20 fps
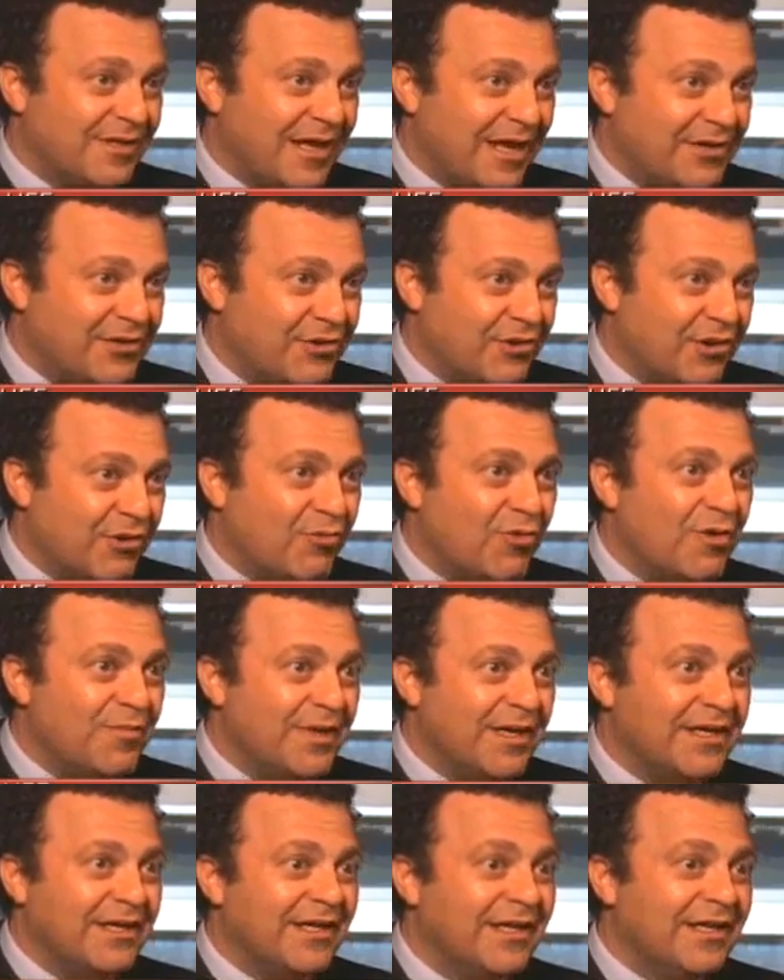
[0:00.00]
and you're a
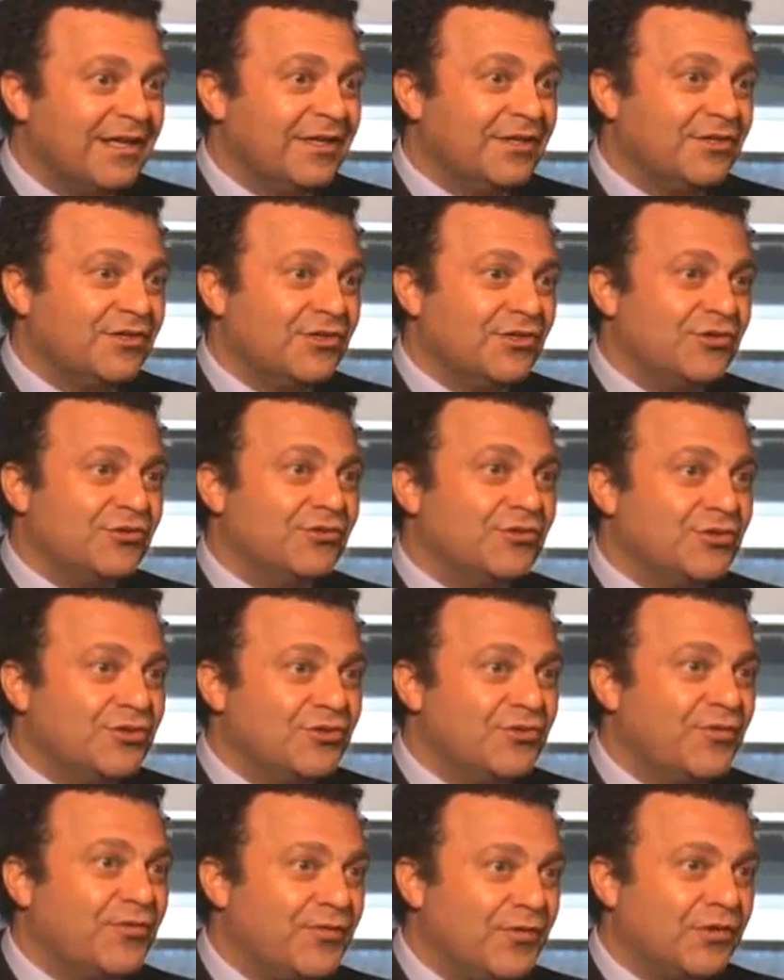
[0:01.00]
woman, do you
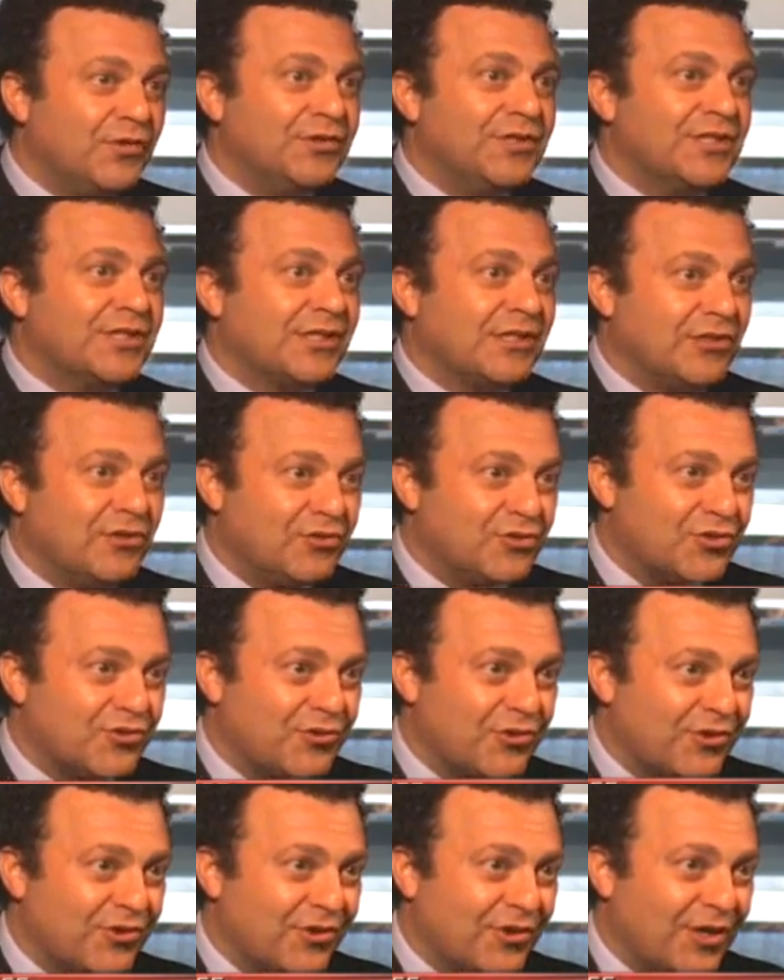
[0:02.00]
do full
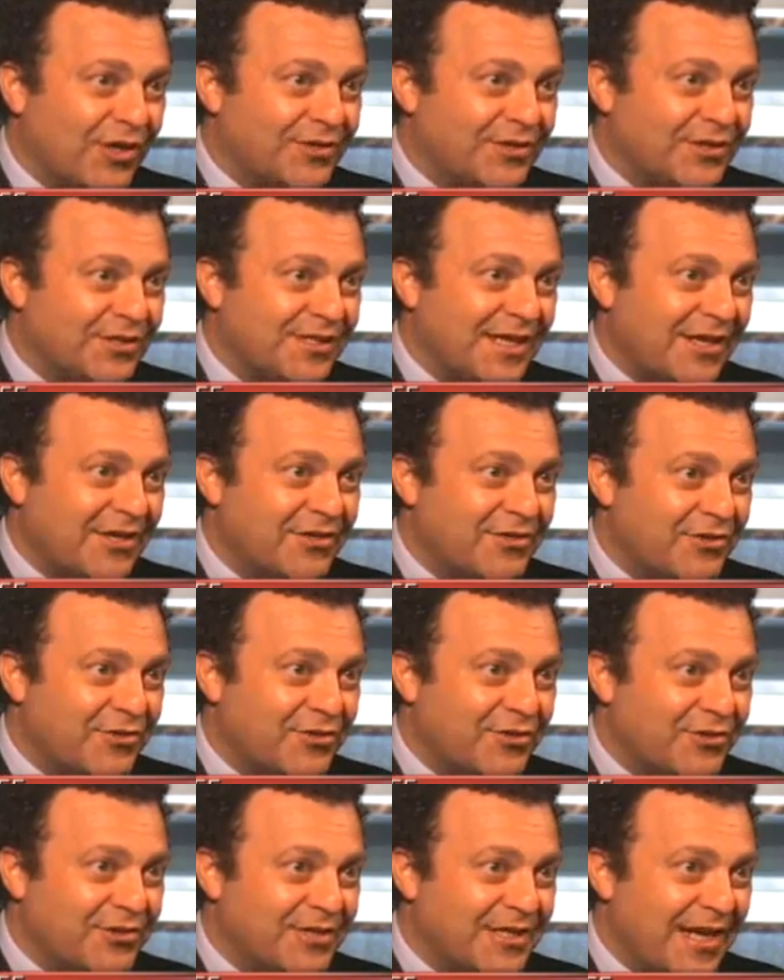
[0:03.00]
disclosure on the second or
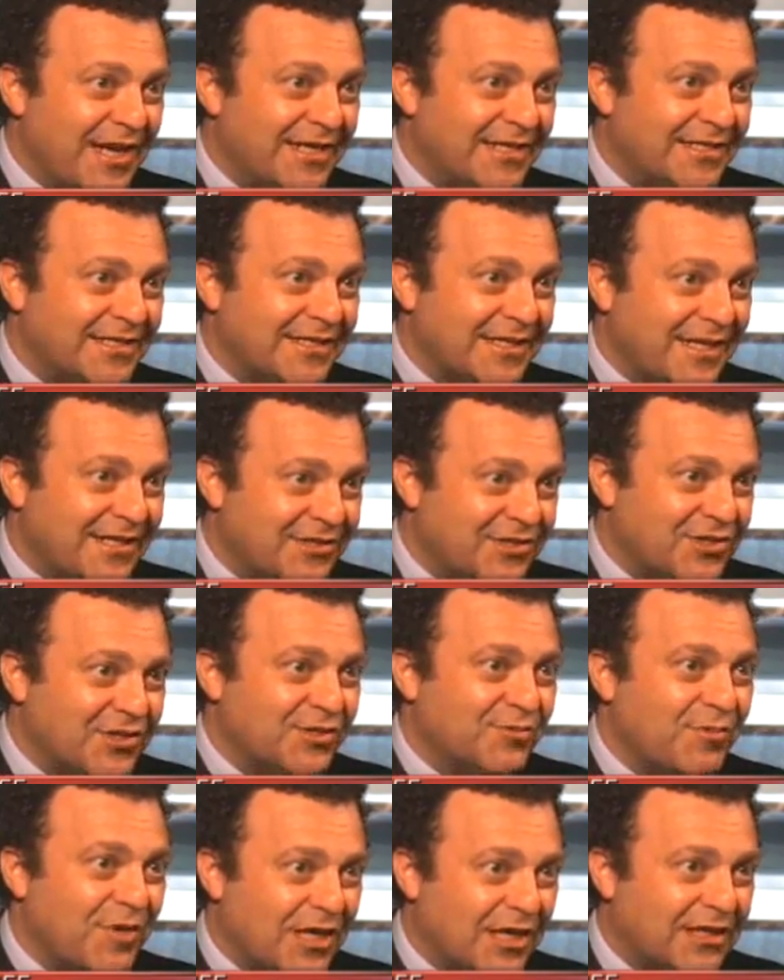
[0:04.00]
third date and say,
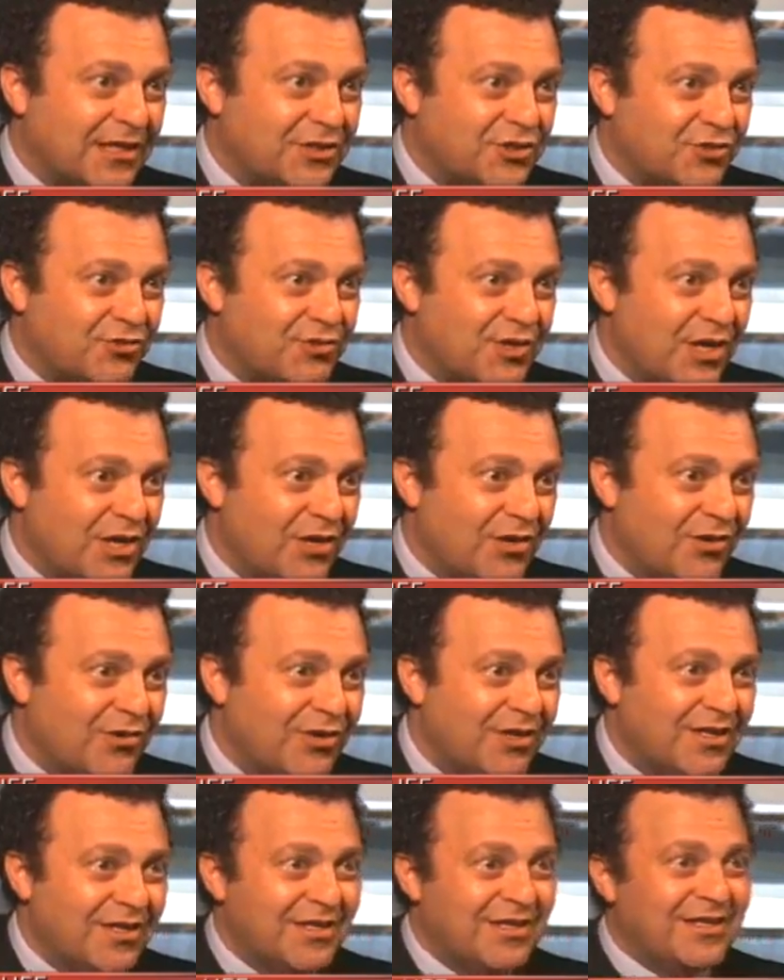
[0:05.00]
just want to let you
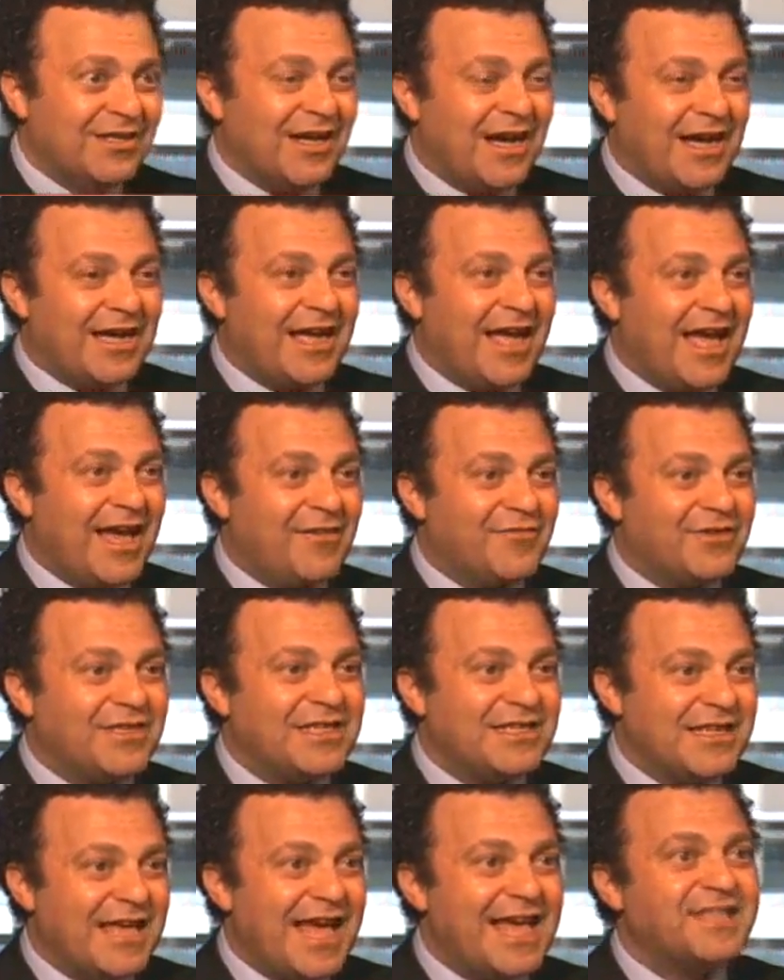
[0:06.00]
know I have
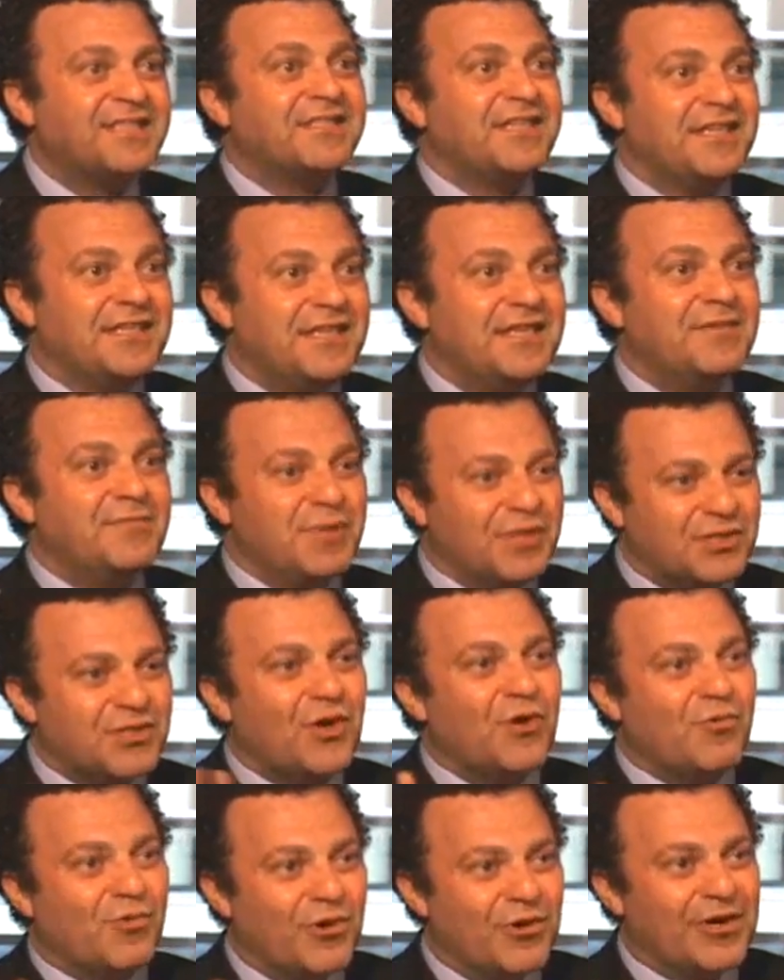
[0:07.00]
an STD, but
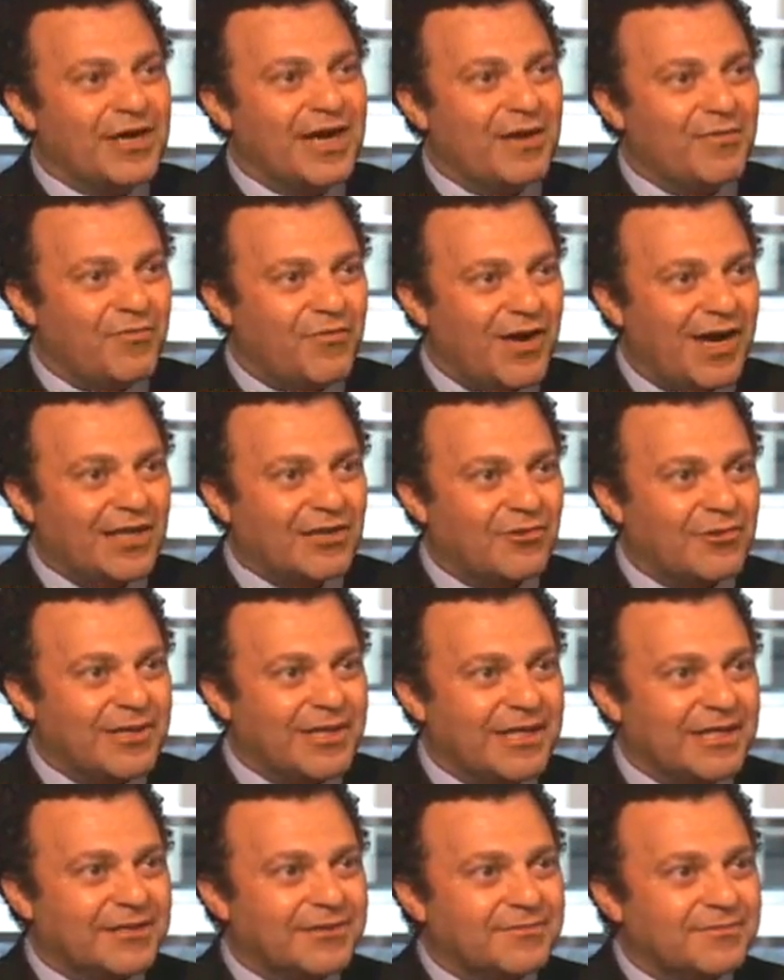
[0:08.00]
don't worry, I'm
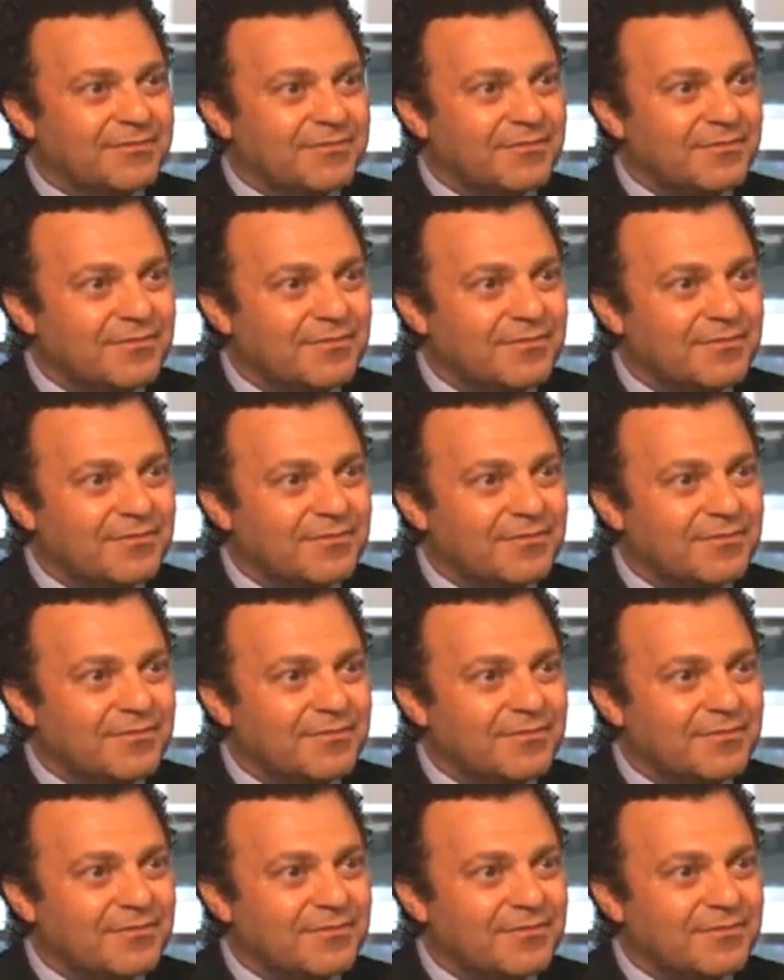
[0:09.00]
following it?